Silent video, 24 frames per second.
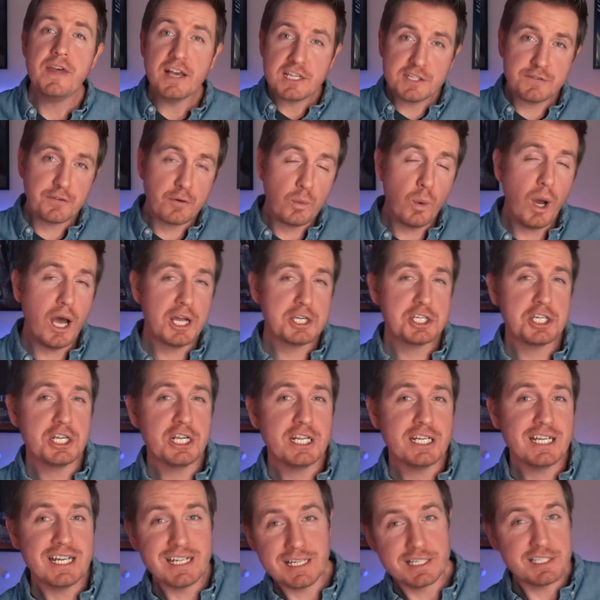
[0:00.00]
Thanks for
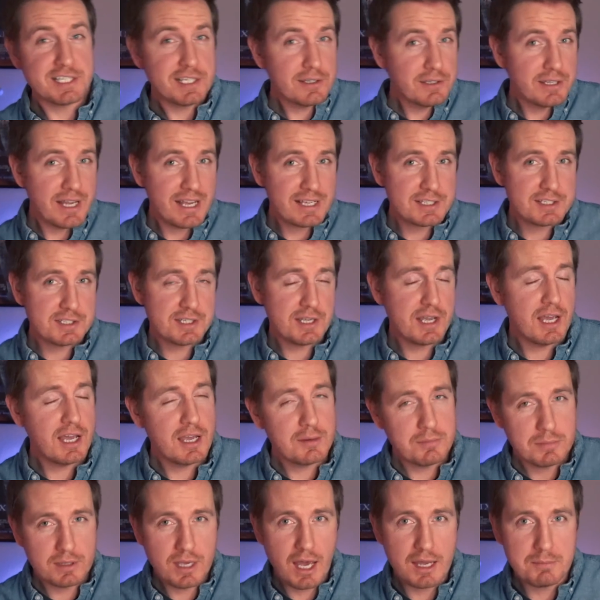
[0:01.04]
watching, and until next
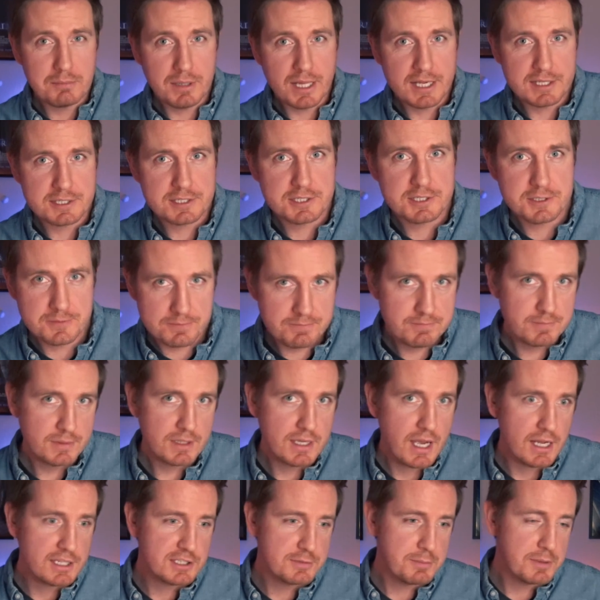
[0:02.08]
time, God bless,
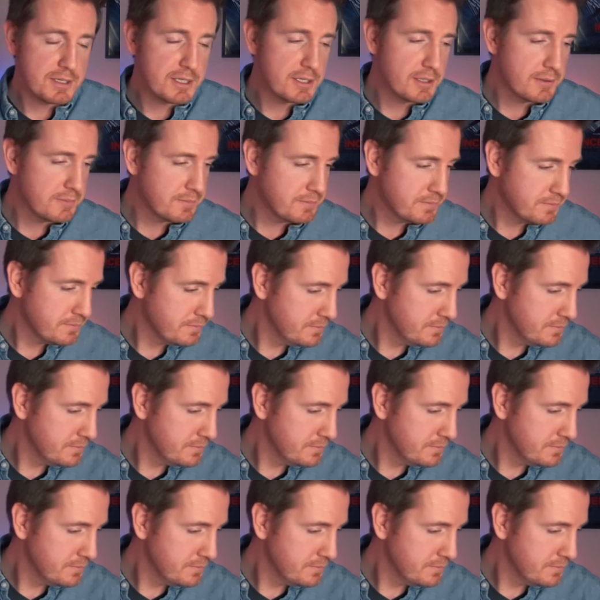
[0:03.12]
Godspeed.